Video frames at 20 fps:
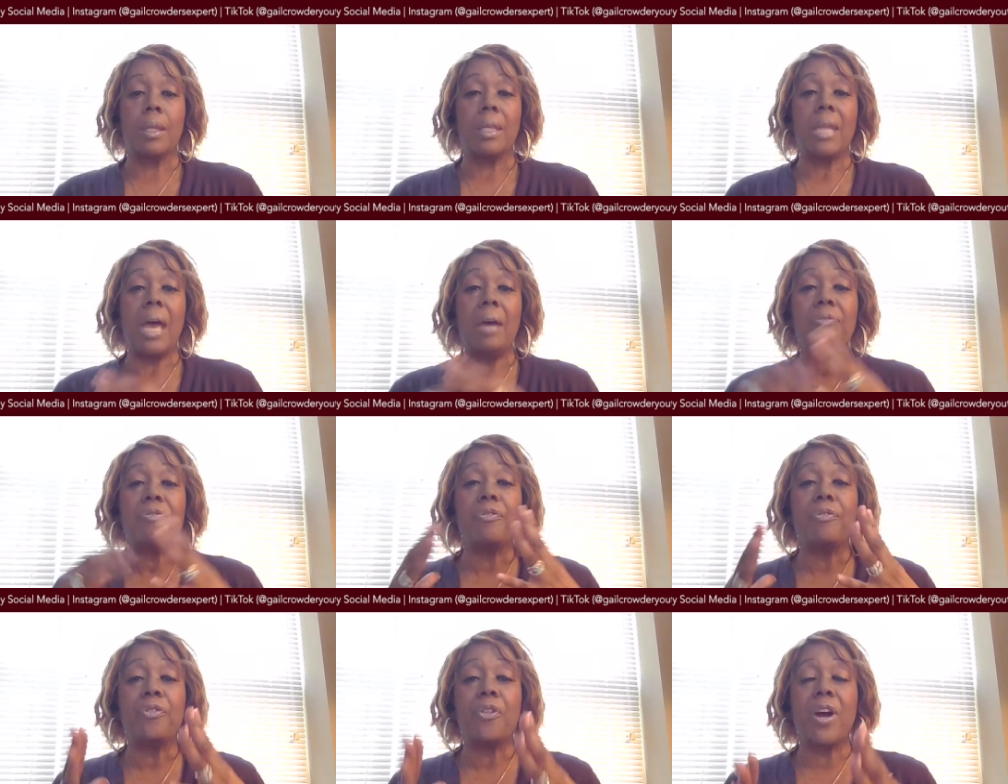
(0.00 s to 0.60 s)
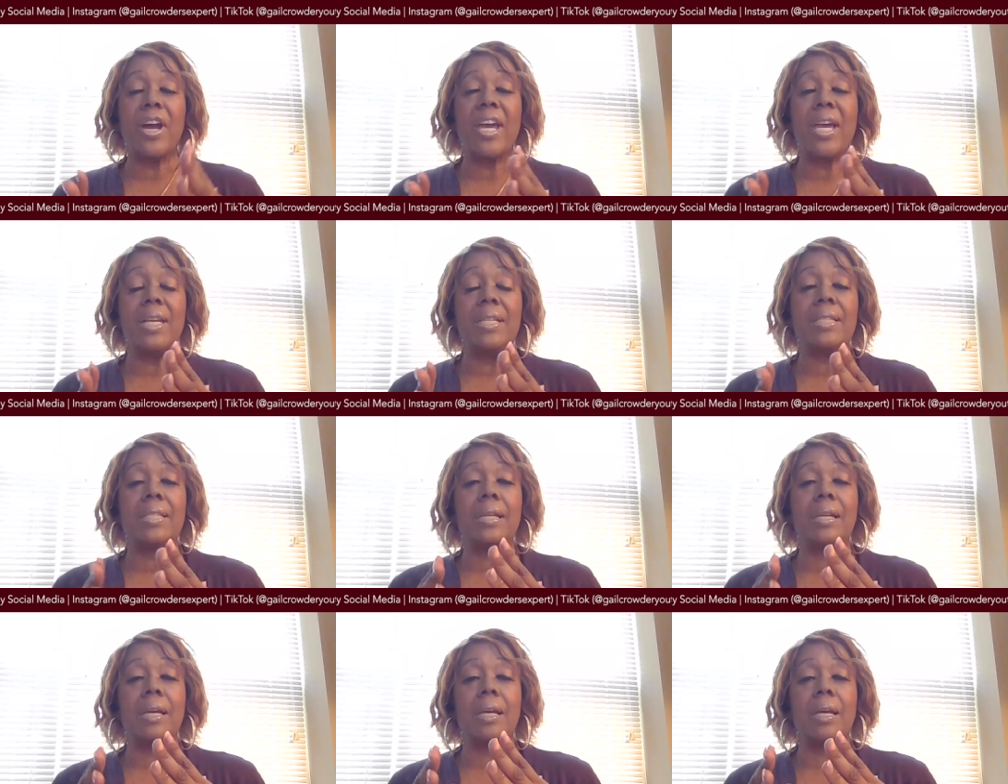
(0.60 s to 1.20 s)
That
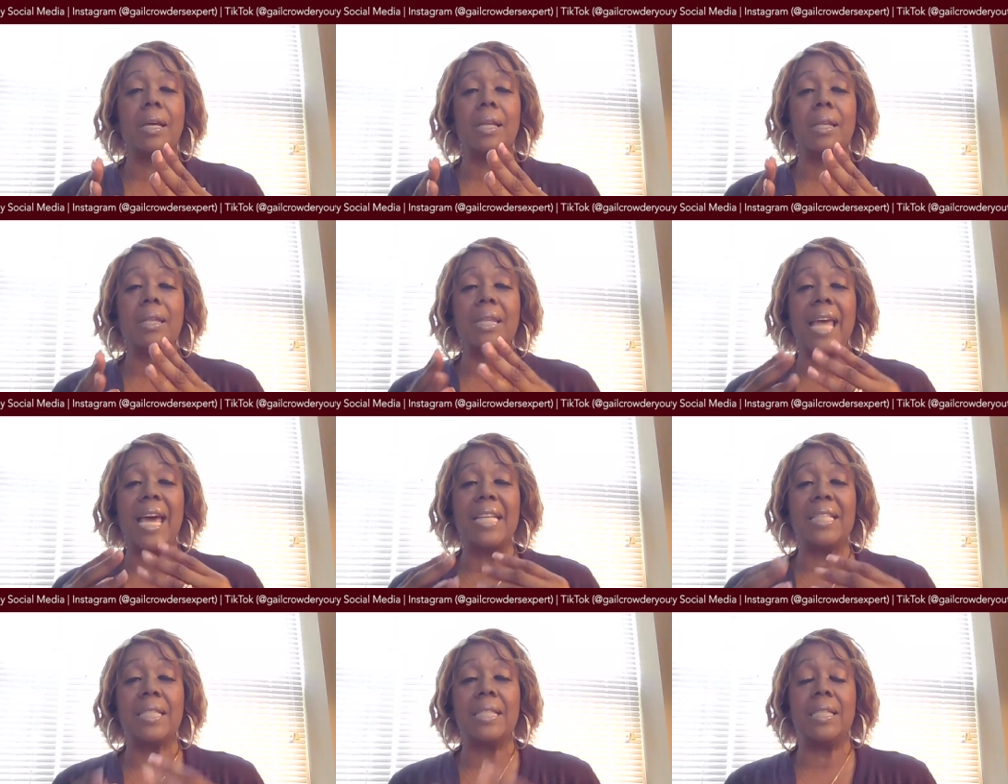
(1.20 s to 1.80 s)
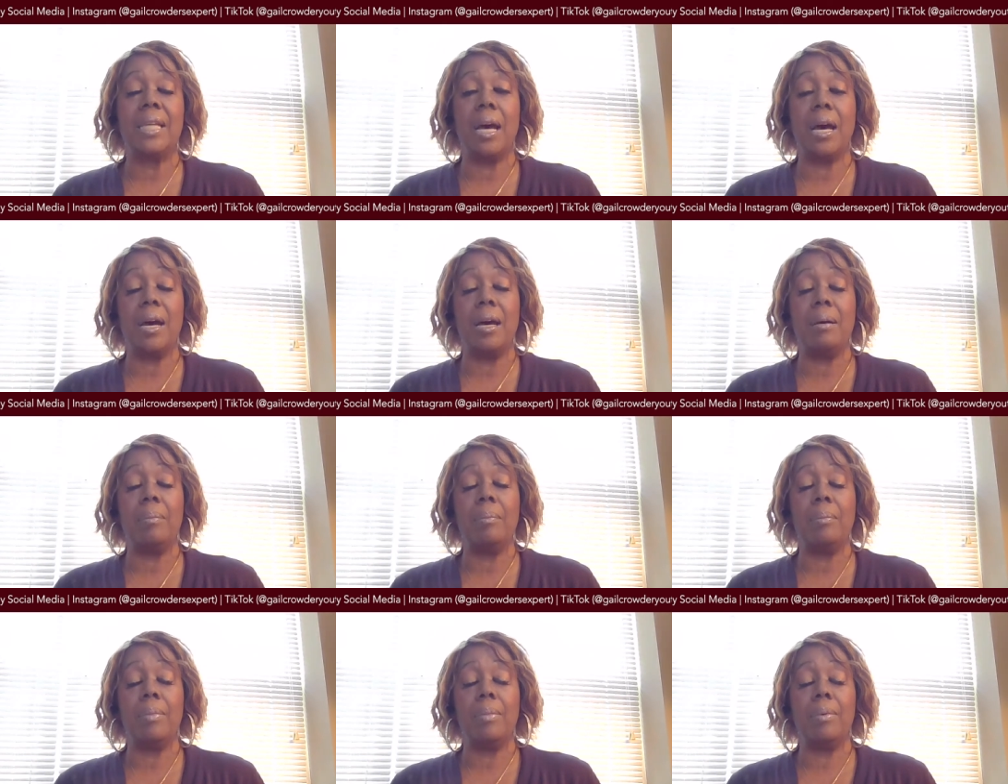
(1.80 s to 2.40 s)
phrase, that's
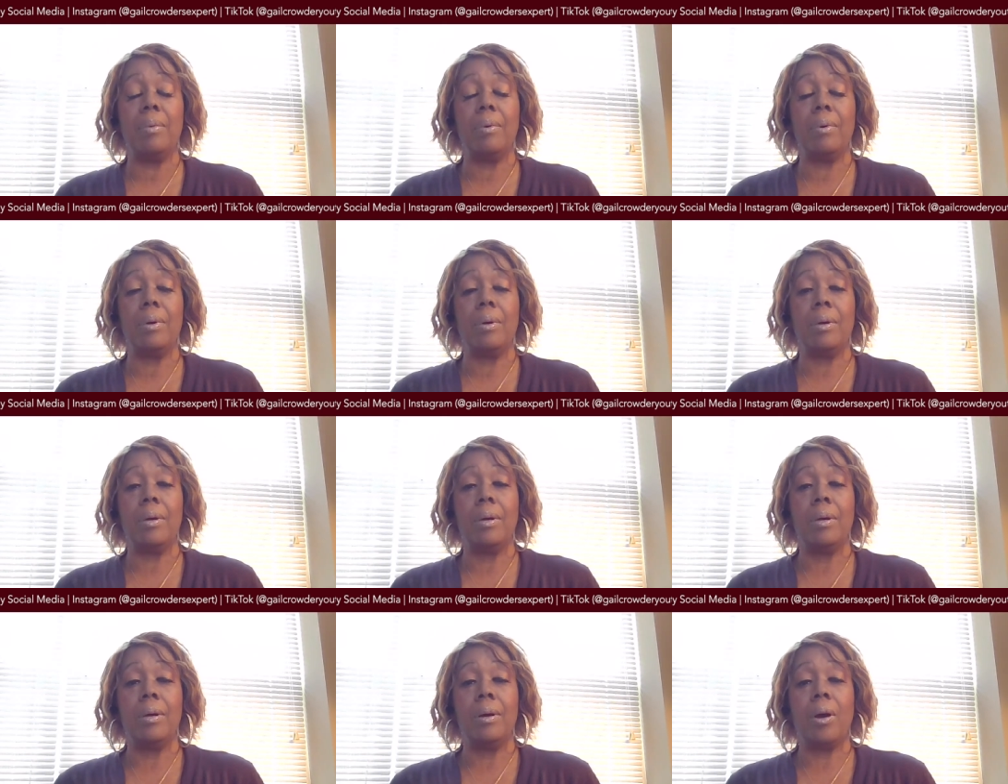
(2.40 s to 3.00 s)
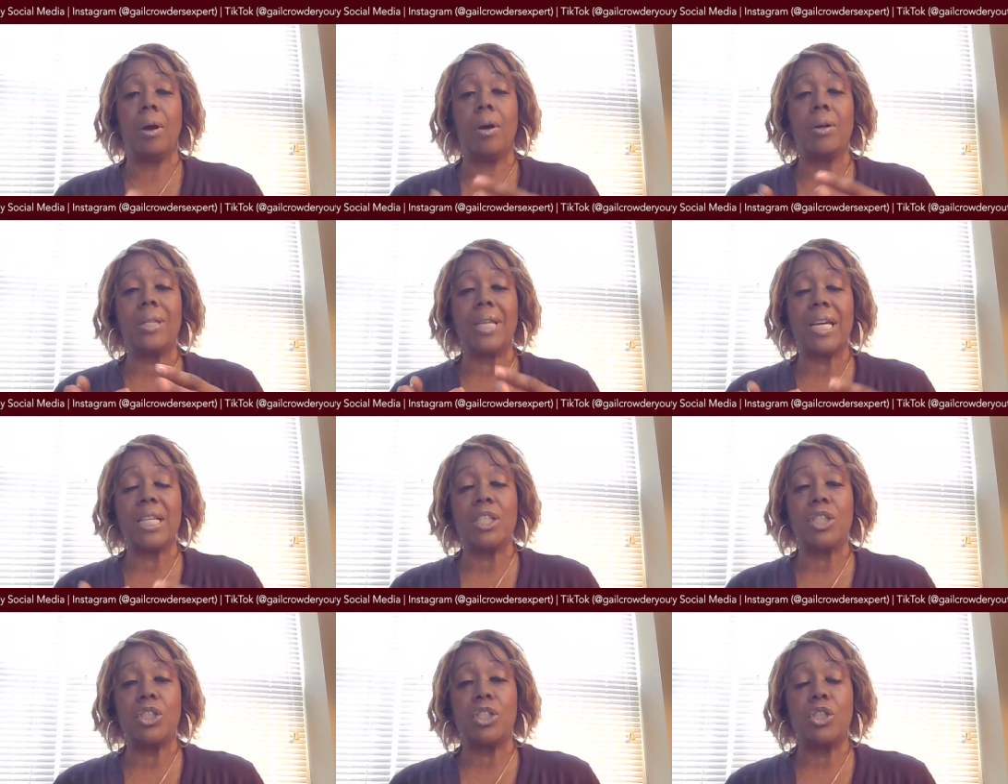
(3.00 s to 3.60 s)
dumb or
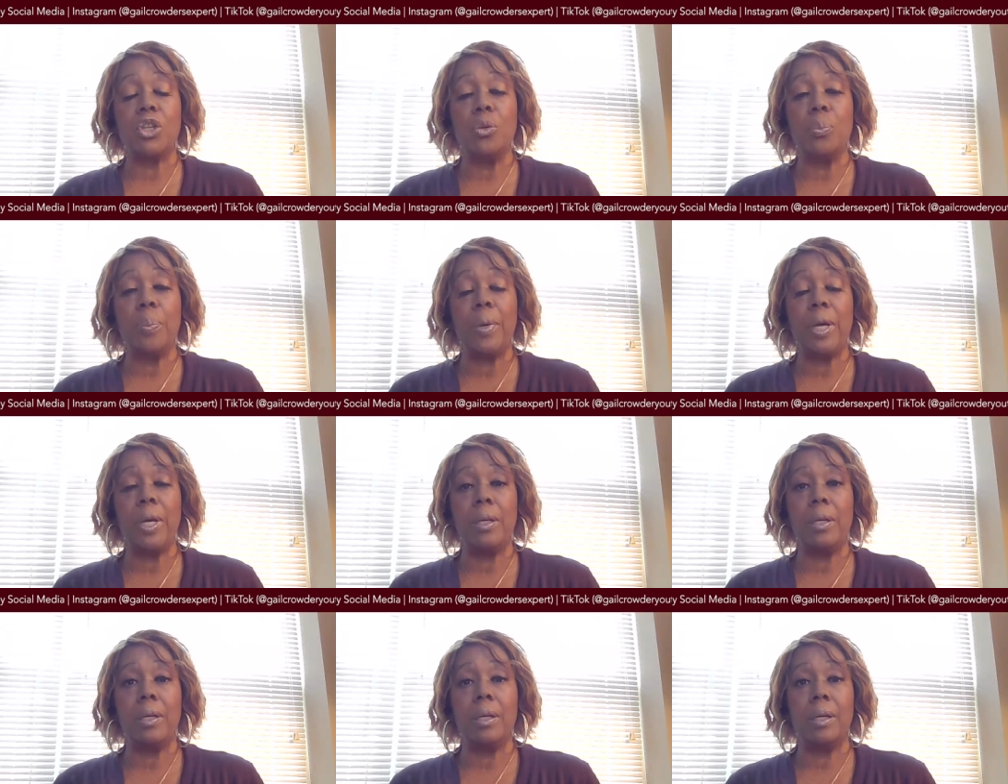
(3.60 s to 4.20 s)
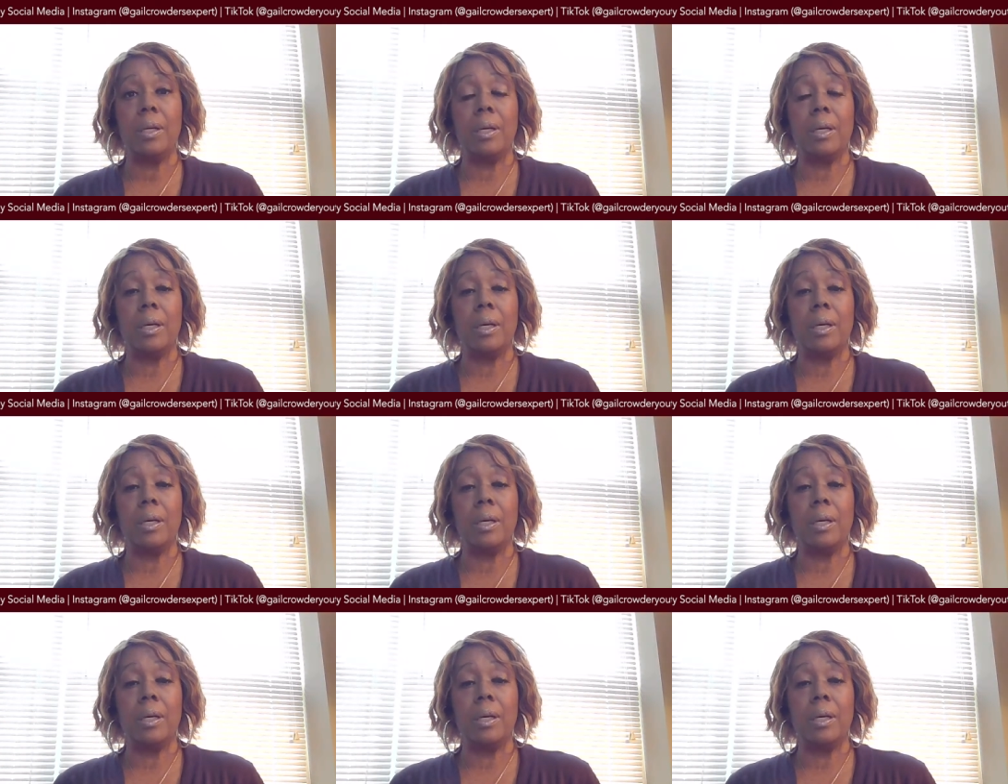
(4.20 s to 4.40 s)
that's stupid,